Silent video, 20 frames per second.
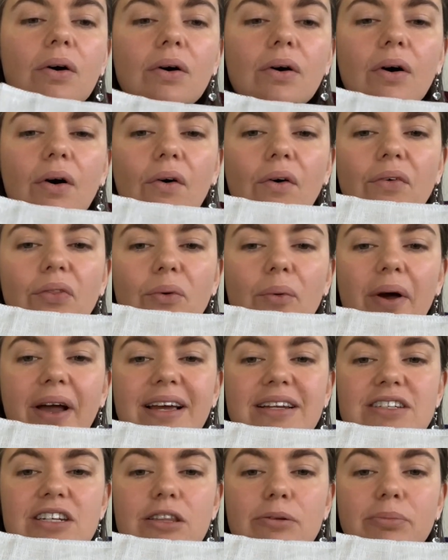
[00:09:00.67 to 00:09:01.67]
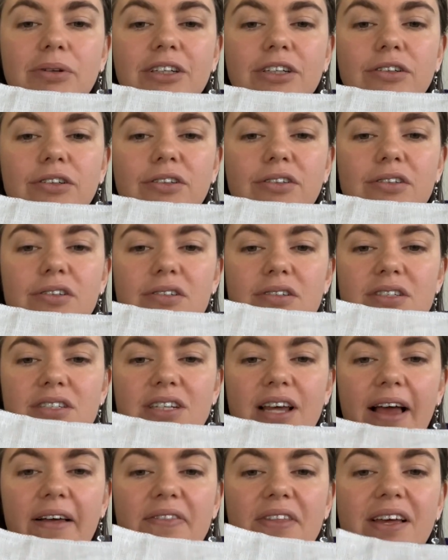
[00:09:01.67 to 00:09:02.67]
all the way to the blues,
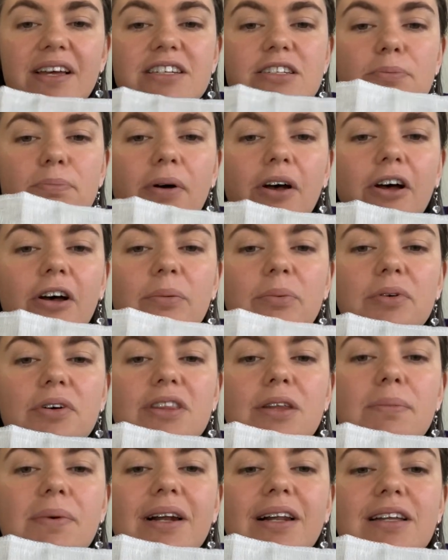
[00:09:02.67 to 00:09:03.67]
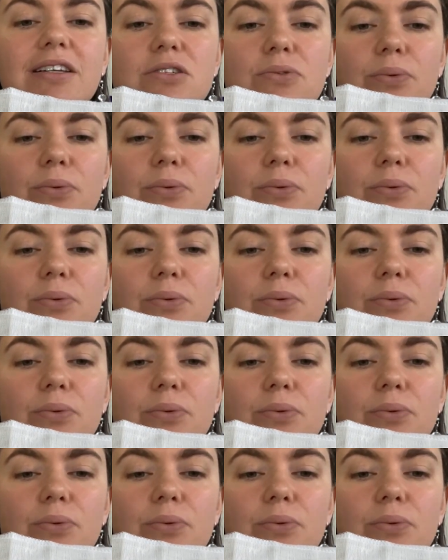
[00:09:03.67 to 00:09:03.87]
and there is a purple in the middle as